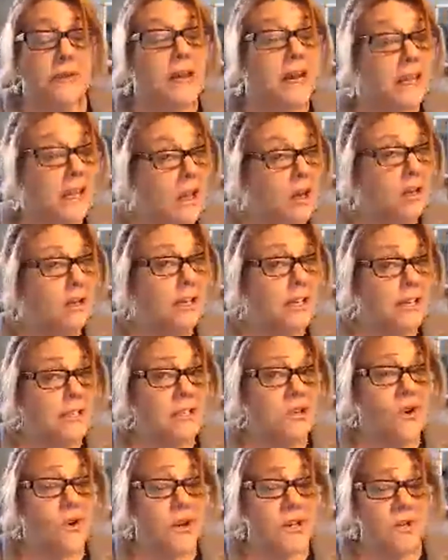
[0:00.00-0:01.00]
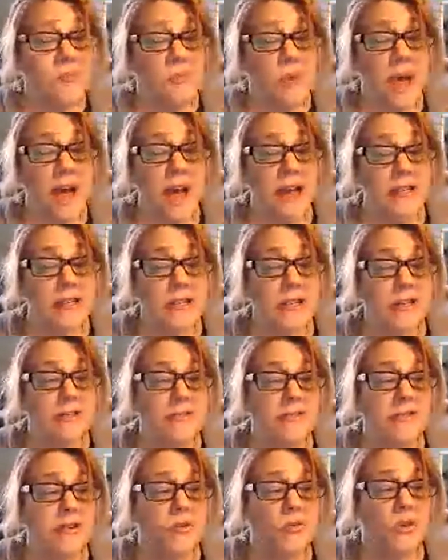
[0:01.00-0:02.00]
And luckily, it's going to pass in a
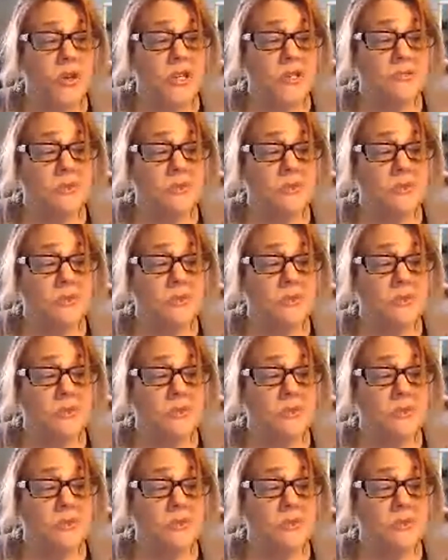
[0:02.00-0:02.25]
few weeks,